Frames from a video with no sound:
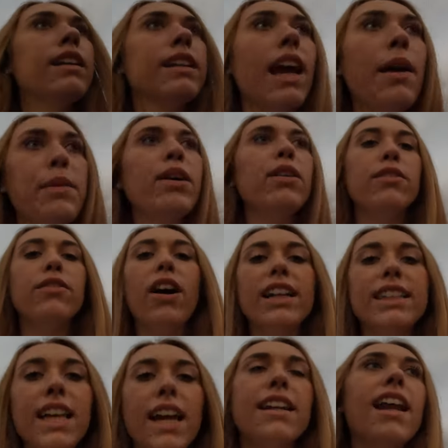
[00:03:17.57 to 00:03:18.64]
Okay, we've got the
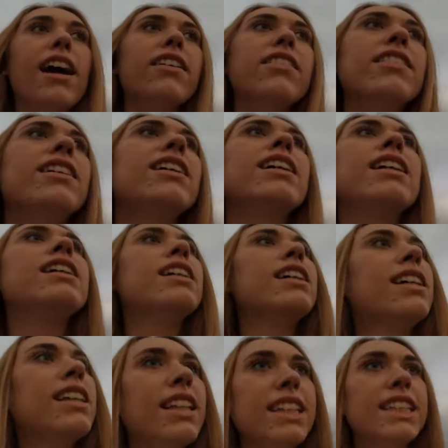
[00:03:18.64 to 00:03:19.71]
right tent now.
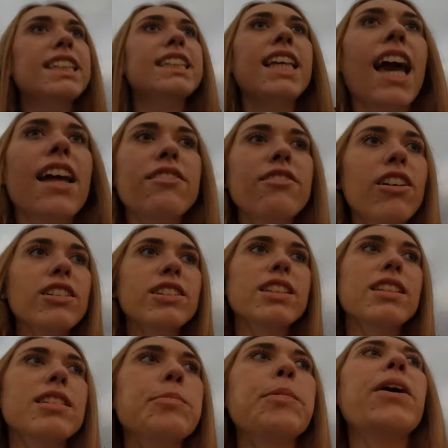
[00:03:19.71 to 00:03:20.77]
This is Ken
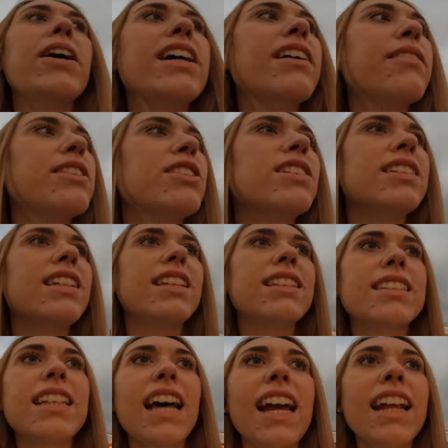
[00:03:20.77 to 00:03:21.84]
Roxon's bike, which is
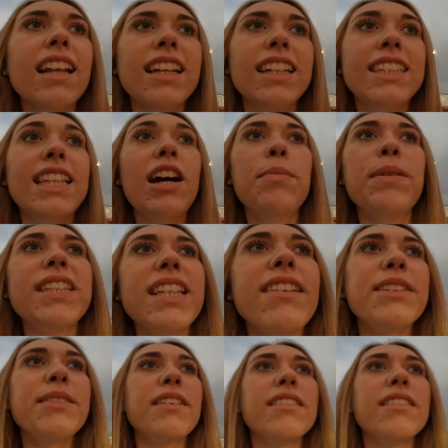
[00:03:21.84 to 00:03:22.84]
insane. His helmet's there as